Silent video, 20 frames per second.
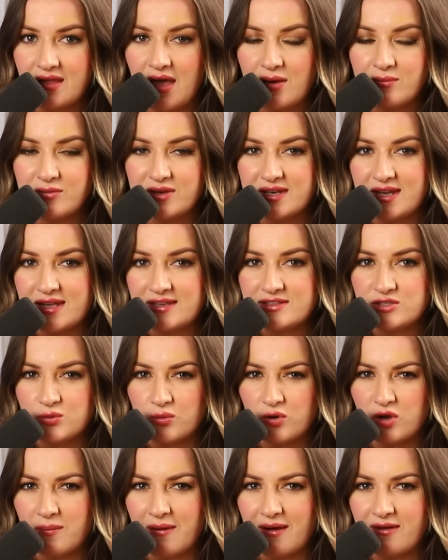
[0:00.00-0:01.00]
and we need to
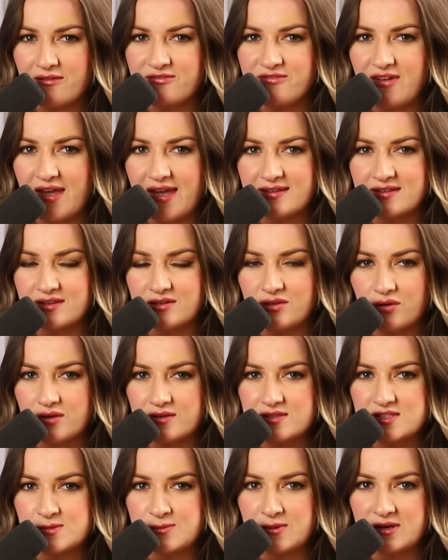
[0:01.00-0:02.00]
talk about fact and not
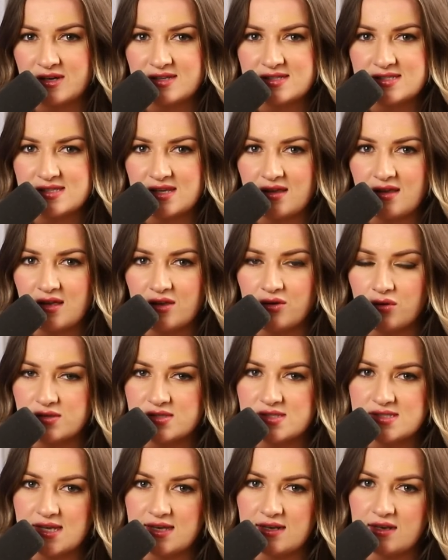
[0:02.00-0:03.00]
conspiracy and
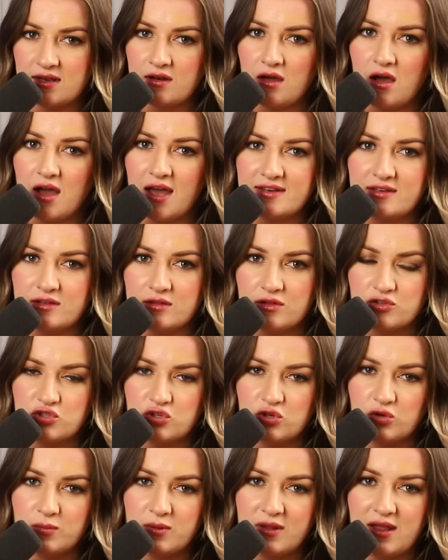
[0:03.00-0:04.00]
not sit in
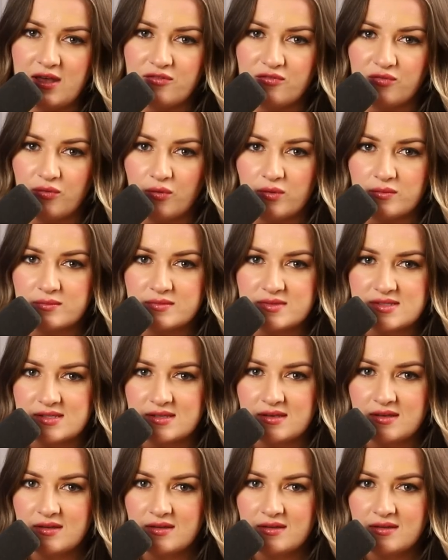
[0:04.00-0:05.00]
ideological platforms,
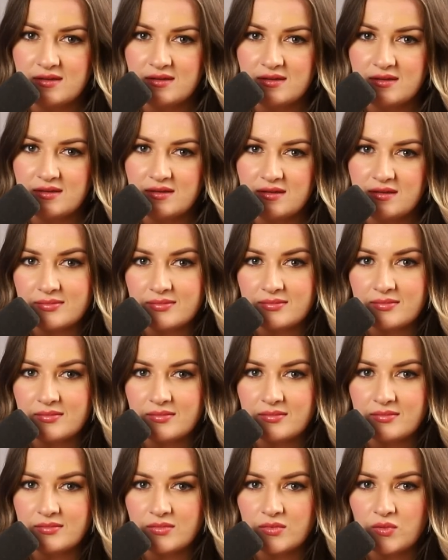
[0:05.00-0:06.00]

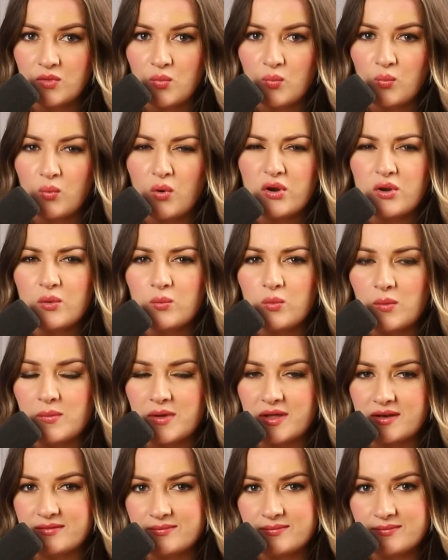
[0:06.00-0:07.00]
what are
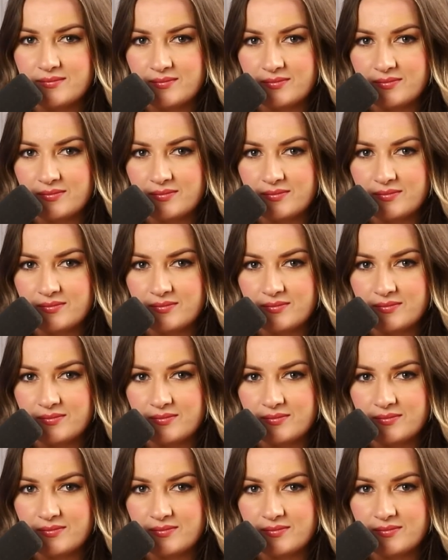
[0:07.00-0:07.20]
women?